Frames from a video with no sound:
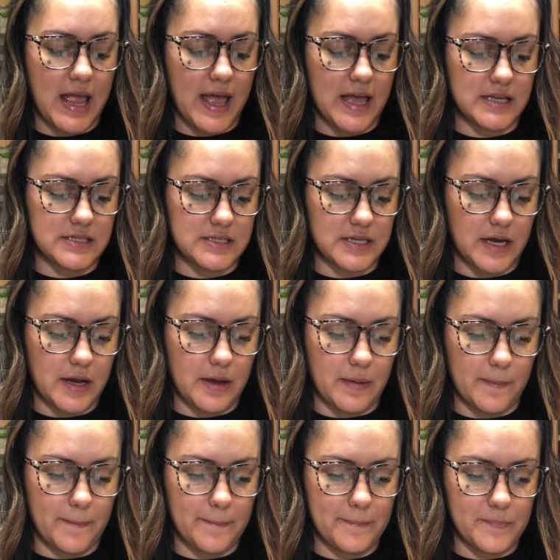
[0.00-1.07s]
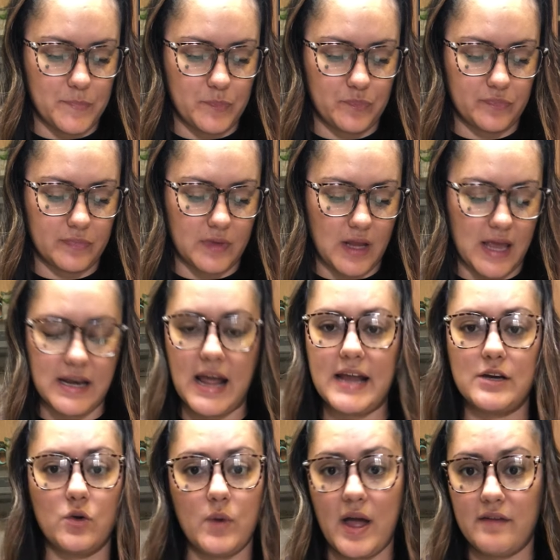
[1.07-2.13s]
and um, and
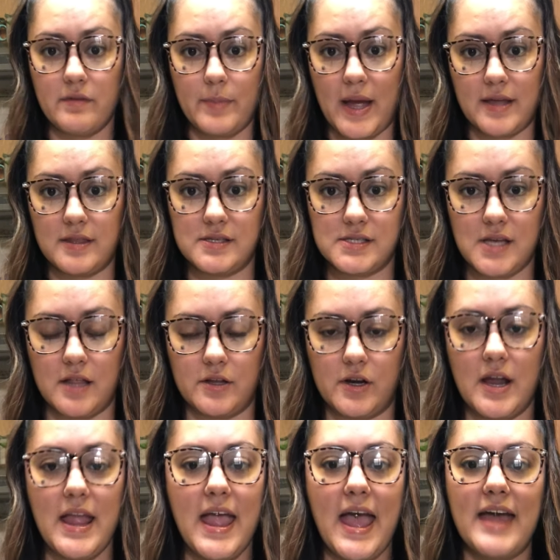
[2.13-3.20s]
I don't have a bag this color.